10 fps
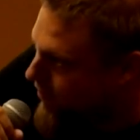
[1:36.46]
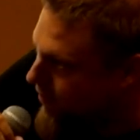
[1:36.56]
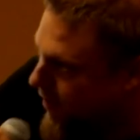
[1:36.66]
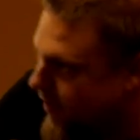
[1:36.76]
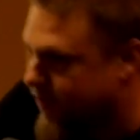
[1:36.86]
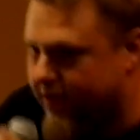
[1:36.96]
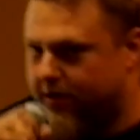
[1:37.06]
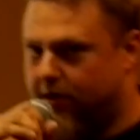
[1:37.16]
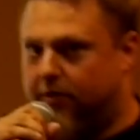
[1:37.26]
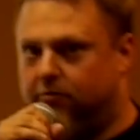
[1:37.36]
right? And
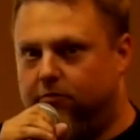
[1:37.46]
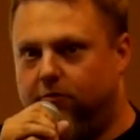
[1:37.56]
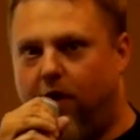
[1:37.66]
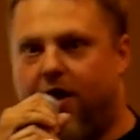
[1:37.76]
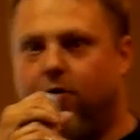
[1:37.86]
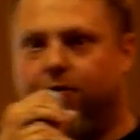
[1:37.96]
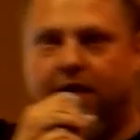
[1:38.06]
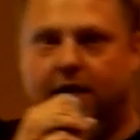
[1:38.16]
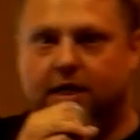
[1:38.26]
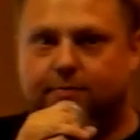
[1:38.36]
you're like, ooh, I don't
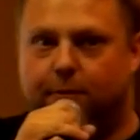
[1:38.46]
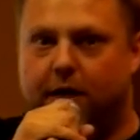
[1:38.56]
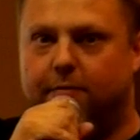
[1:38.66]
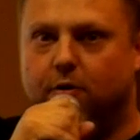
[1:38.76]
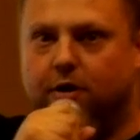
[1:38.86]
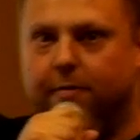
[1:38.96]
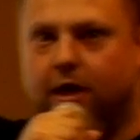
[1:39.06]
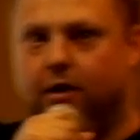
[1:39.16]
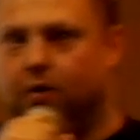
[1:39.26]
think he's playing Pokemon